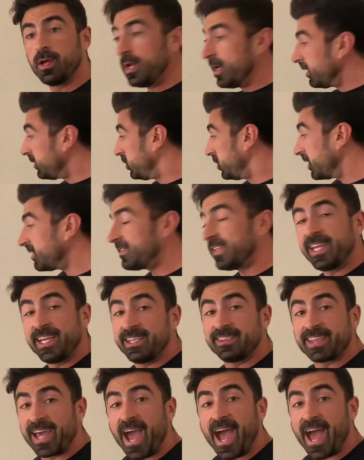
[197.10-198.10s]
just eat
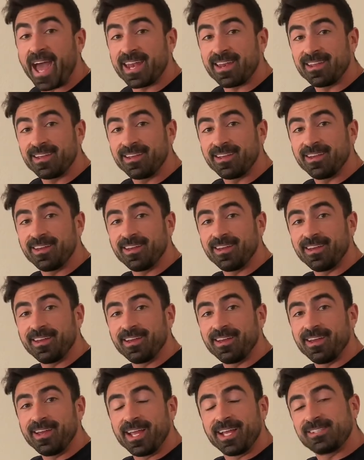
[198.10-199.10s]
that.
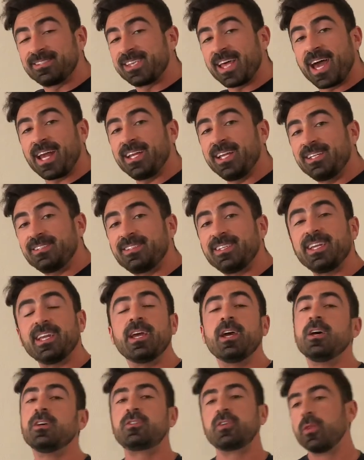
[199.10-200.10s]
It's that easy.
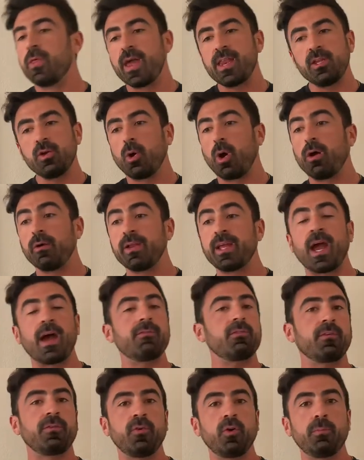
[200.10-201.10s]
So then you already have
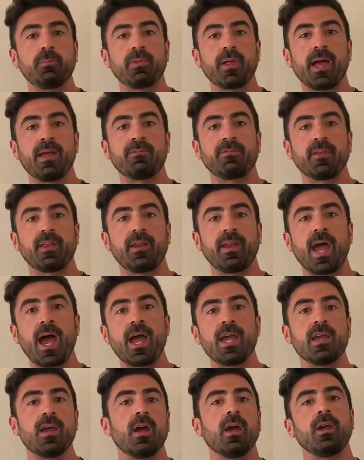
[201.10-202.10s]
your food planned for the
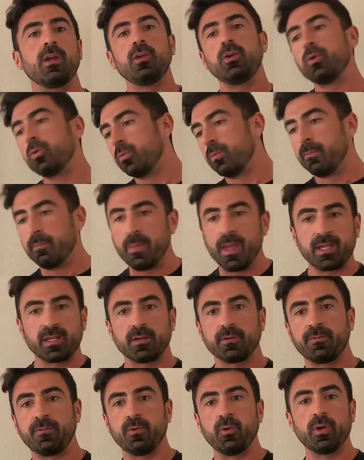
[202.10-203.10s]
day. You make your
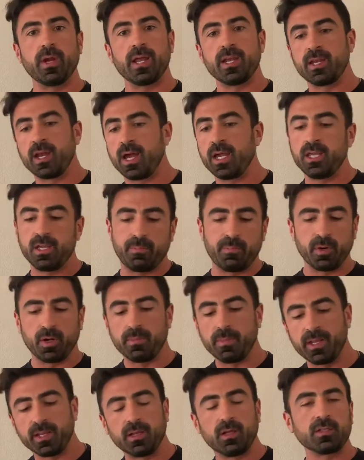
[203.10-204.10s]
food at night, you put them
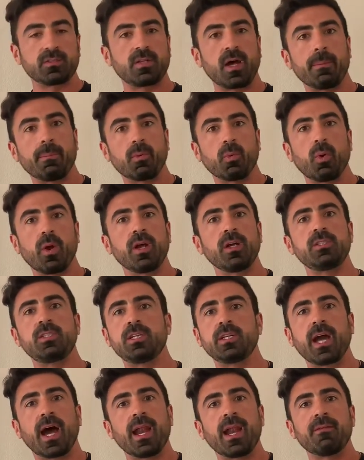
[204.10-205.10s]
in little Tupperwares, you
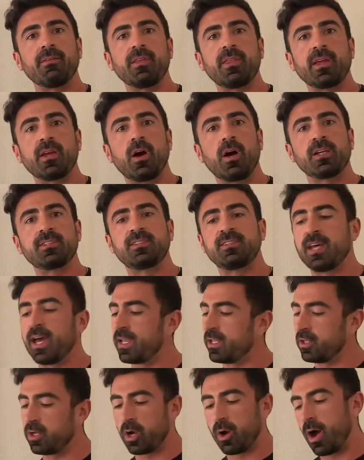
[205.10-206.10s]
got everything all set.
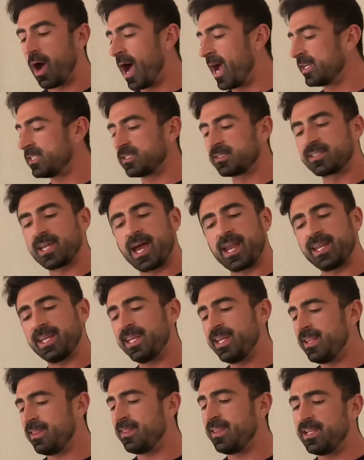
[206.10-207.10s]
You know, I just got to
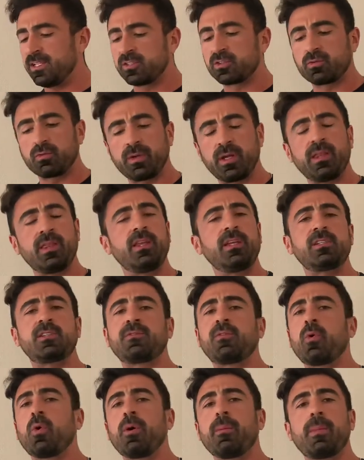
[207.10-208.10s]
eat these 3, these
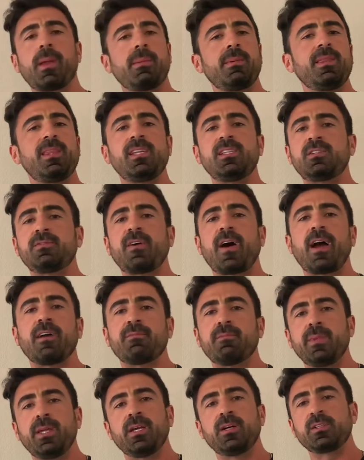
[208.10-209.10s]
4, maybe these 5
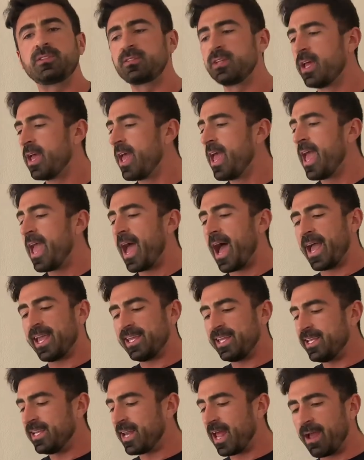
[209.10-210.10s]
meals. I
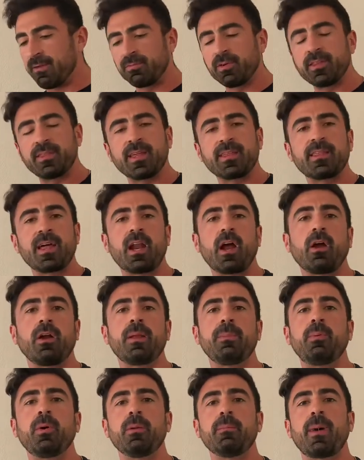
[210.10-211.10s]
eat everything that I already
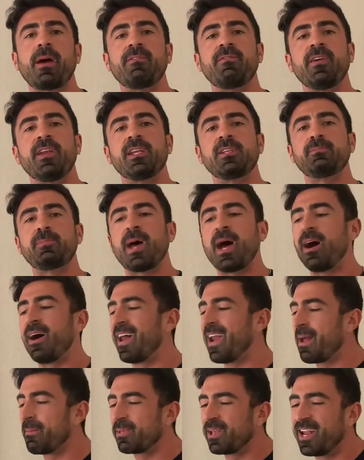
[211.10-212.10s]
put in MyFitnessPal, and
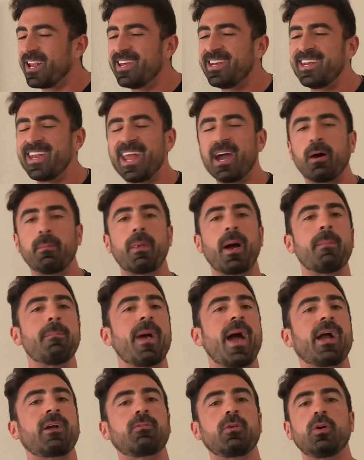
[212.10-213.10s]
I'm going to nail my
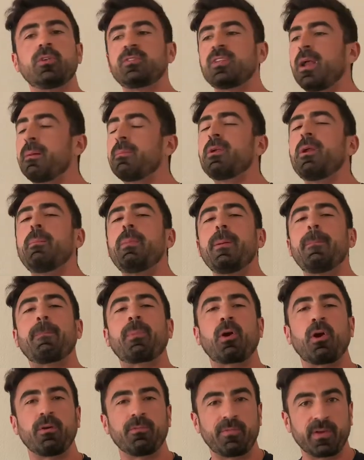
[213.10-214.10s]
macros, and I'm going to be
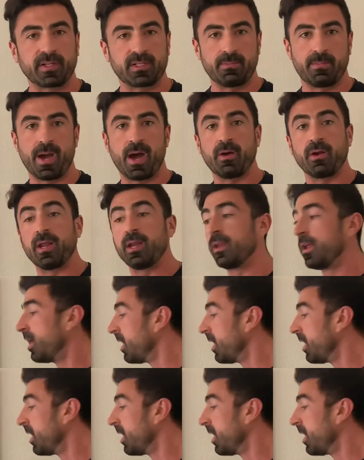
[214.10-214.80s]
perfect about it.